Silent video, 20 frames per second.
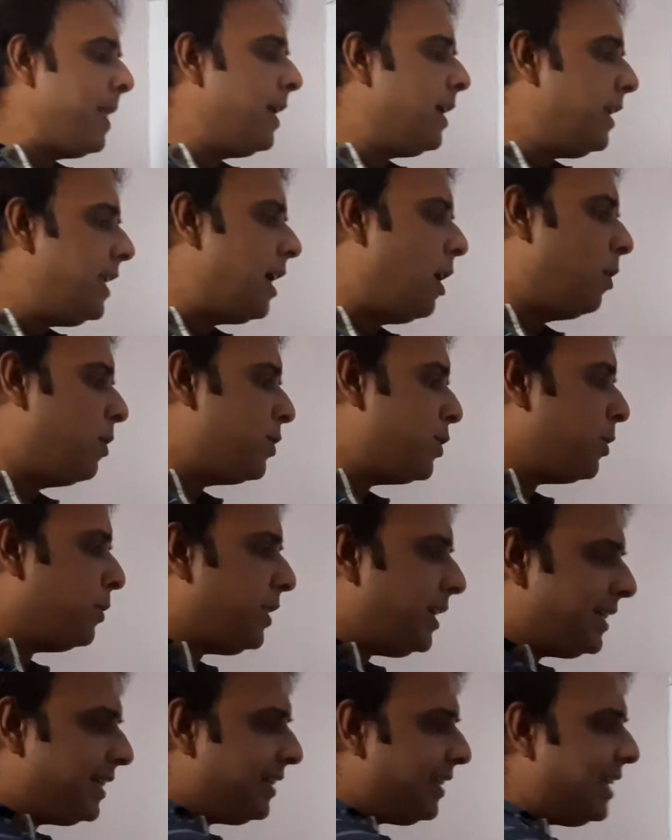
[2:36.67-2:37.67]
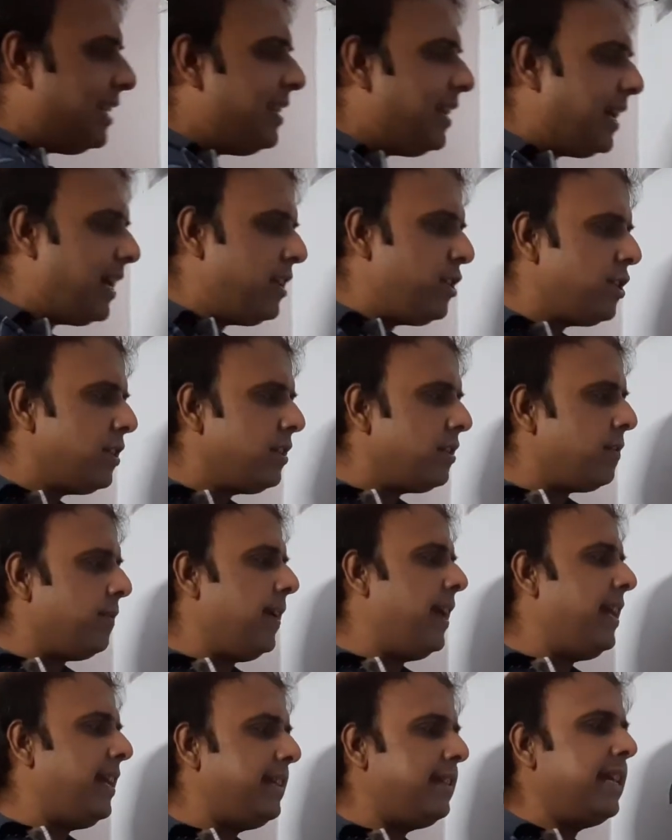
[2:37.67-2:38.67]
Now, so these are the indications
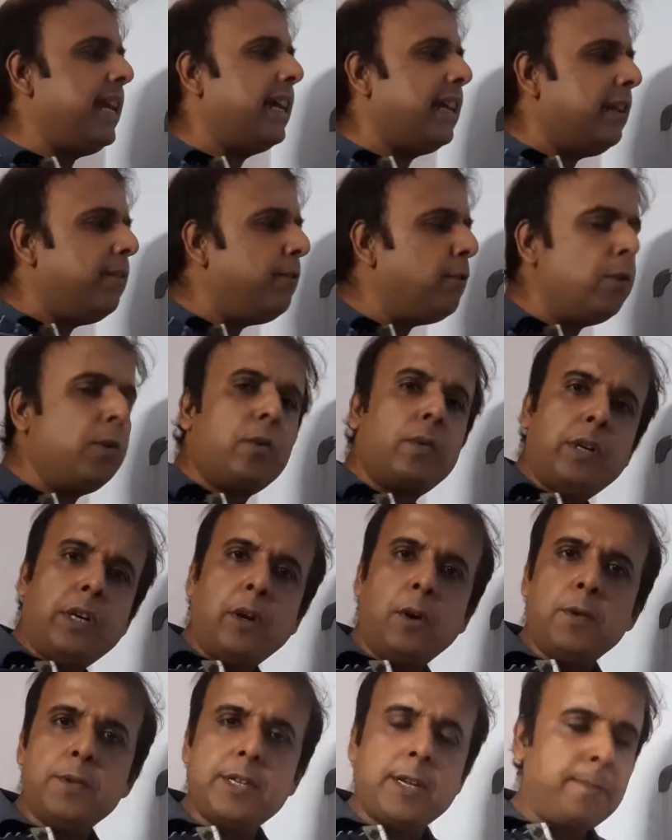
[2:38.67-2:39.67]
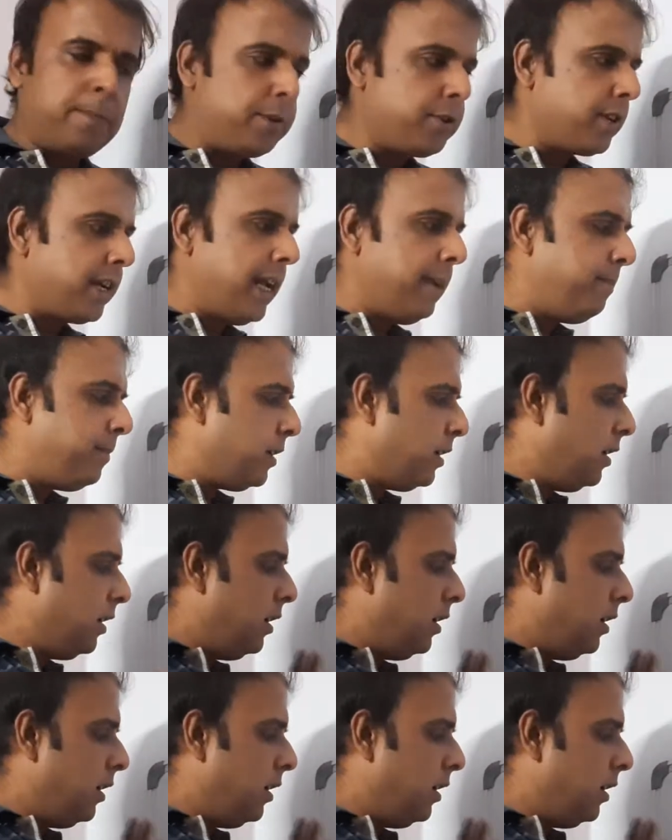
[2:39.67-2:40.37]
where exactly fluoroquinolones are prescribed.